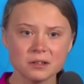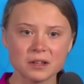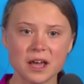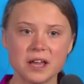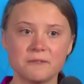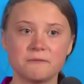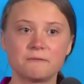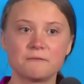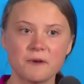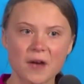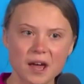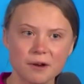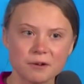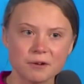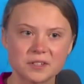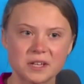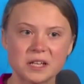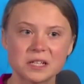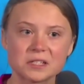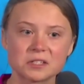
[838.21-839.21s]
and fairy
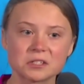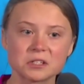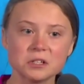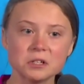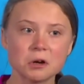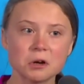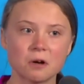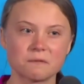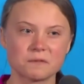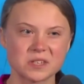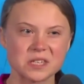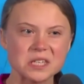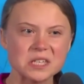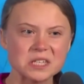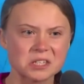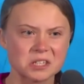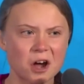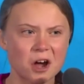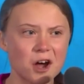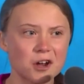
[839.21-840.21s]
tales of
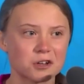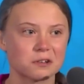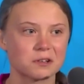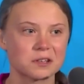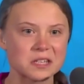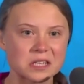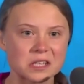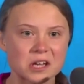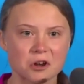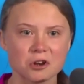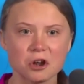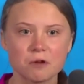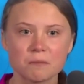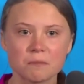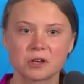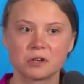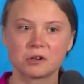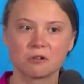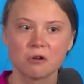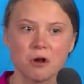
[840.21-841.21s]
eternal
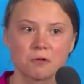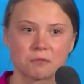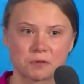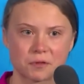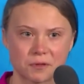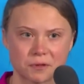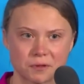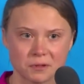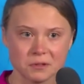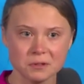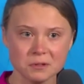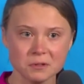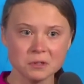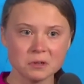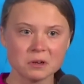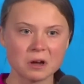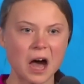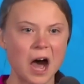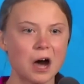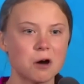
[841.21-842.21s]
economic growth.
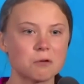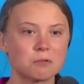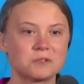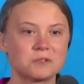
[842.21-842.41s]
How